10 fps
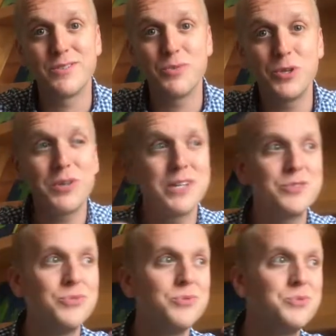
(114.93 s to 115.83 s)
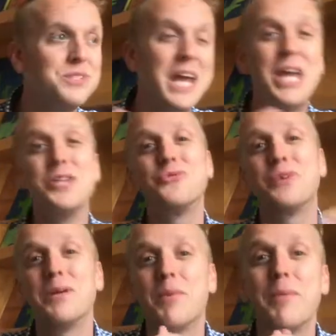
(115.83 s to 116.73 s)
what you like to
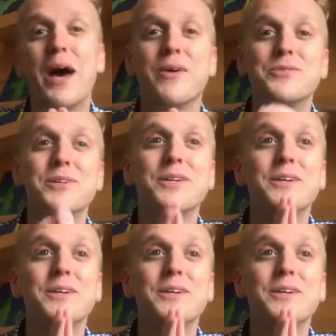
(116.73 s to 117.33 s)
daydream about.